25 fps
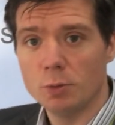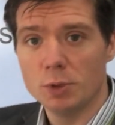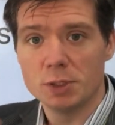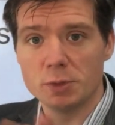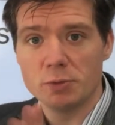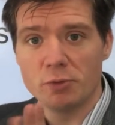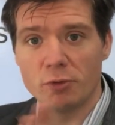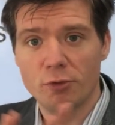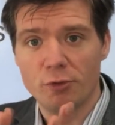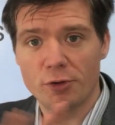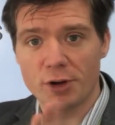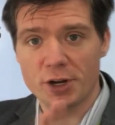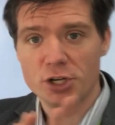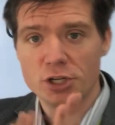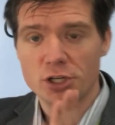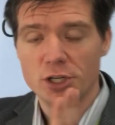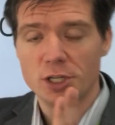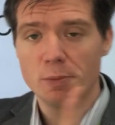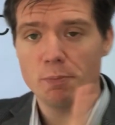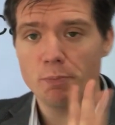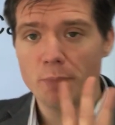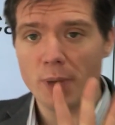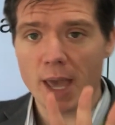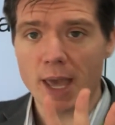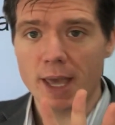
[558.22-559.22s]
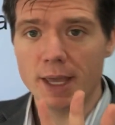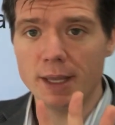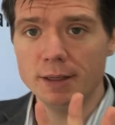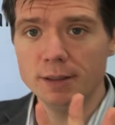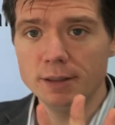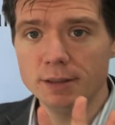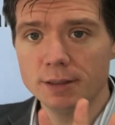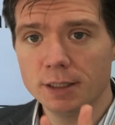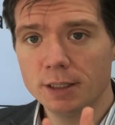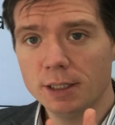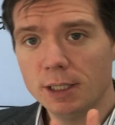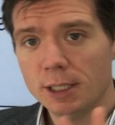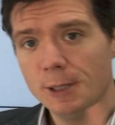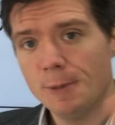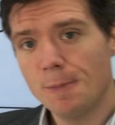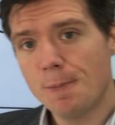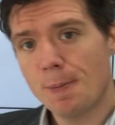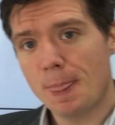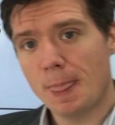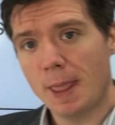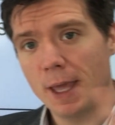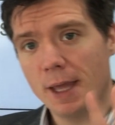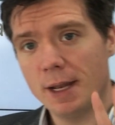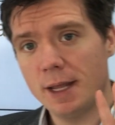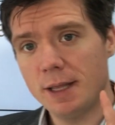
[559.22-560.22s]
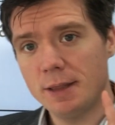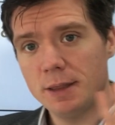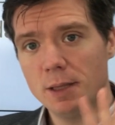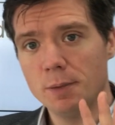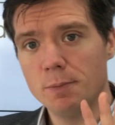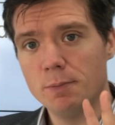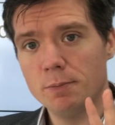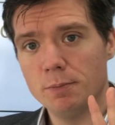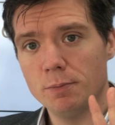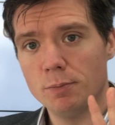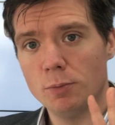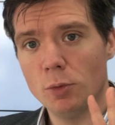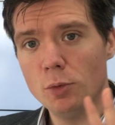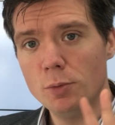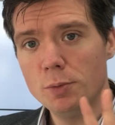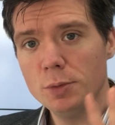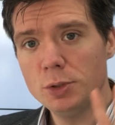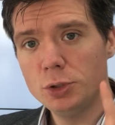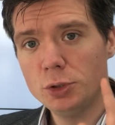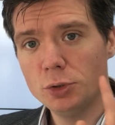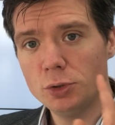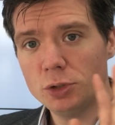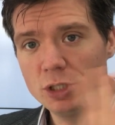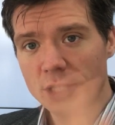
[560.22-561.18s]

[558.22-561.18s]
with freshly paint, and at the moment you